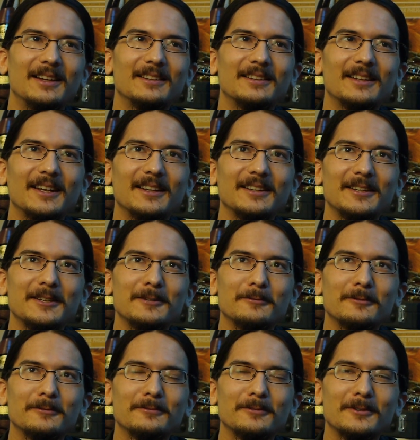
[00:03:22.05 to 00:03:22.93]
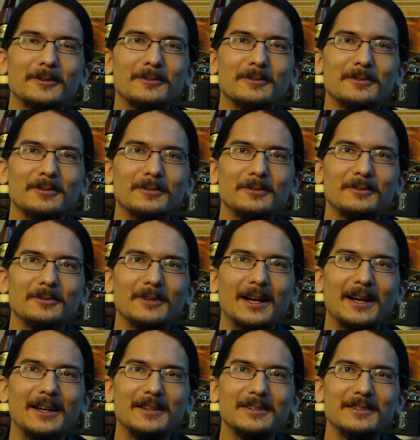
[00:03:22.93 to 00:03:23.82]
that he referred to
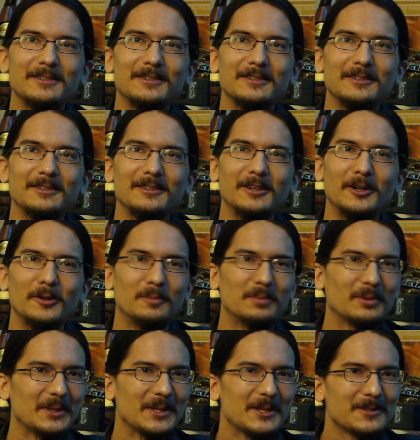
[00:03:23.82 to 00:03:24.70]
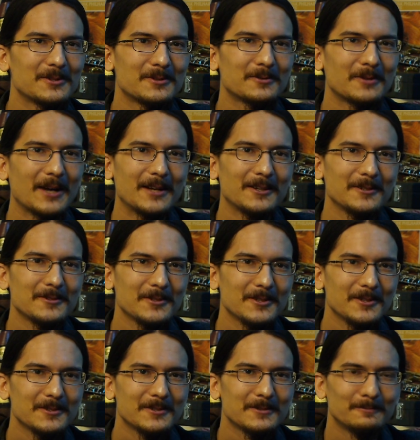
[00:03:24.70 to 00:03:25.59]
as oblique
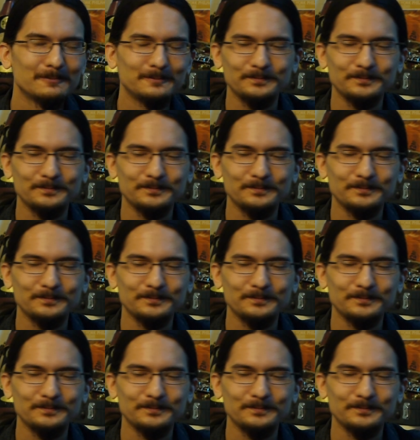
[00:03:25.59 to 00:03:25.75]
strategies,